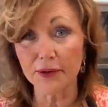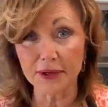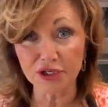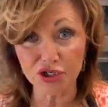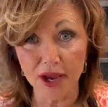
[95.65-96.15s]
I
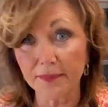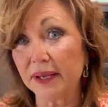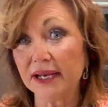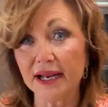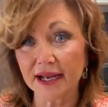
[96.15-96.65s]
went
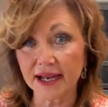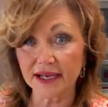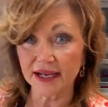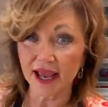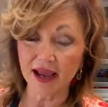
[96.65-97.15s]
shopping
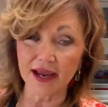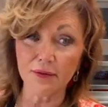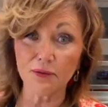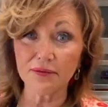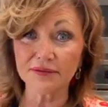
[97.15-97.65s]
and
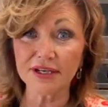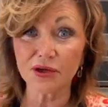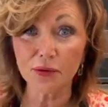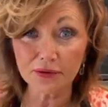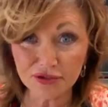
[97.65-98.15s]
I
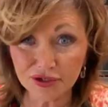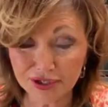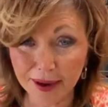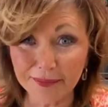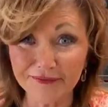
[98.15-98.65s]
did grocery
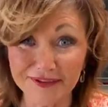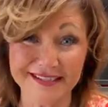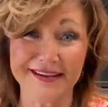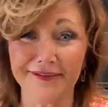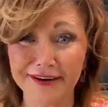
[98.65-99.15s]
shopping for
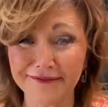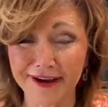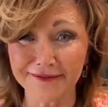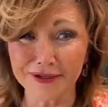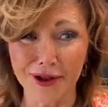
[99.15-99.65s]

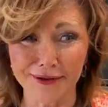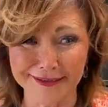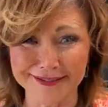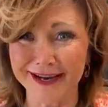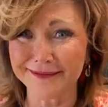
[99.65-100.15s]
$75.